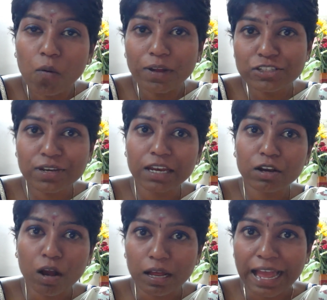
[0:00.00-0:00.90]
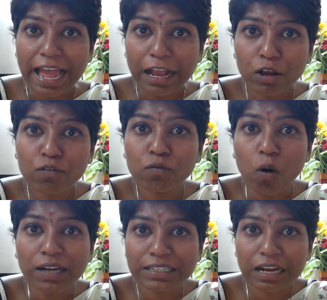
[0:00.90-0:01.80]
once you get a hang of
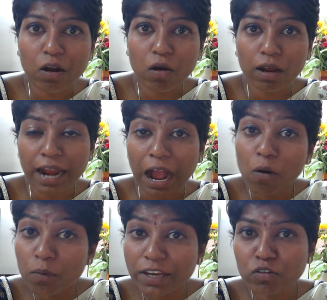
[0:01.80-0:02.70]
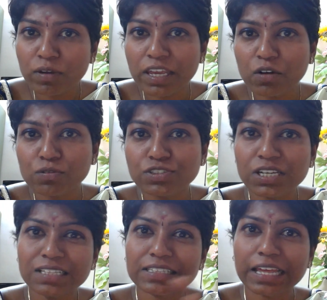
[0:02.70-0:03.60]
what or how we do EOG,